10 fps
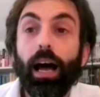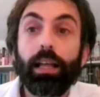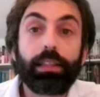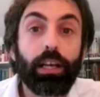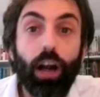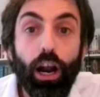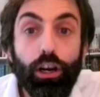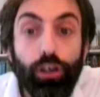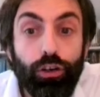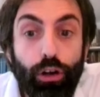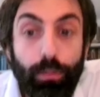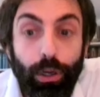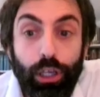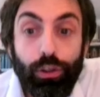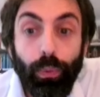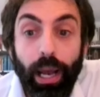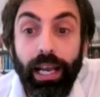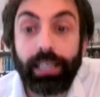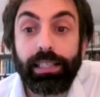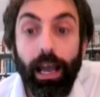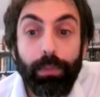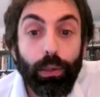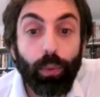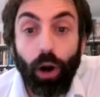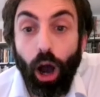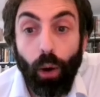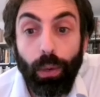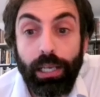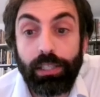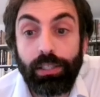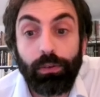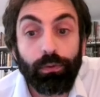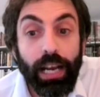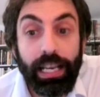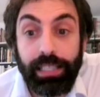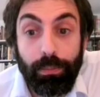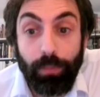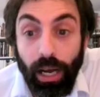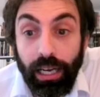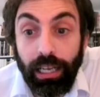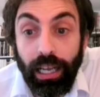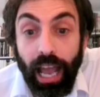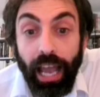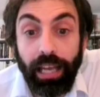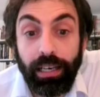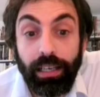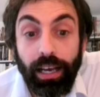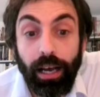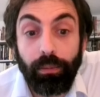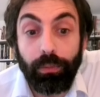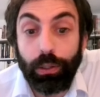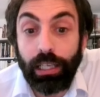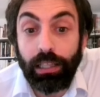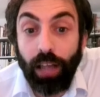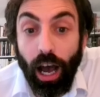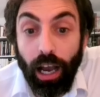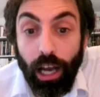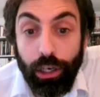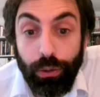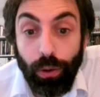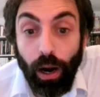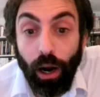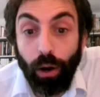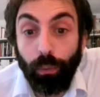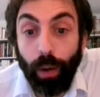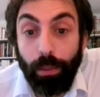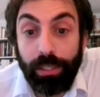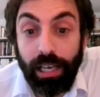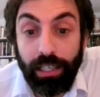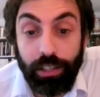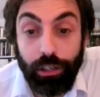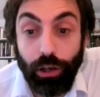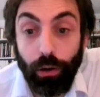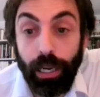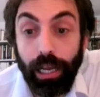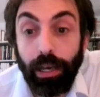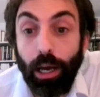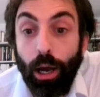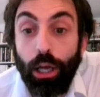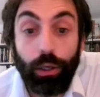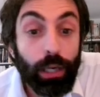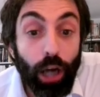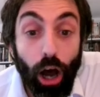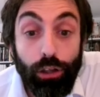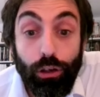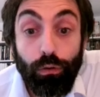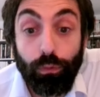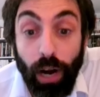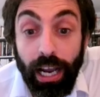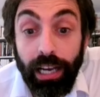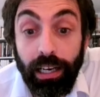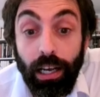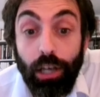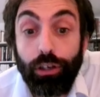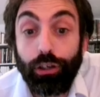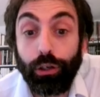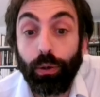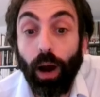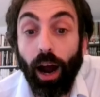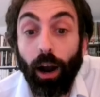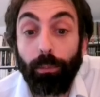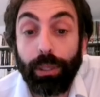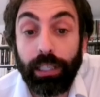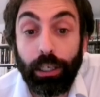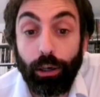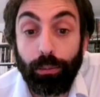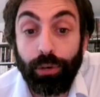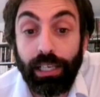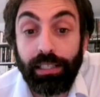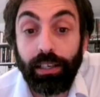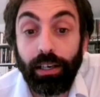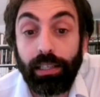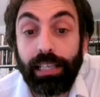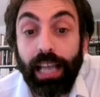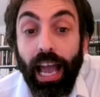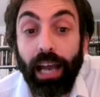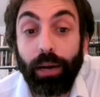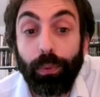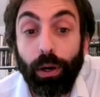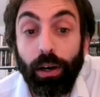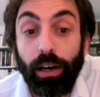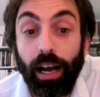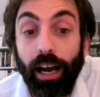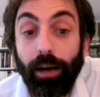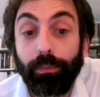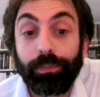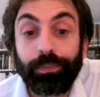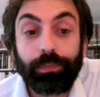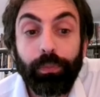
Uh, there are numerous ways. I mean, we're always raising money, and um, you can log on to our website to donate. You can also write to our political prisoners, and we're um,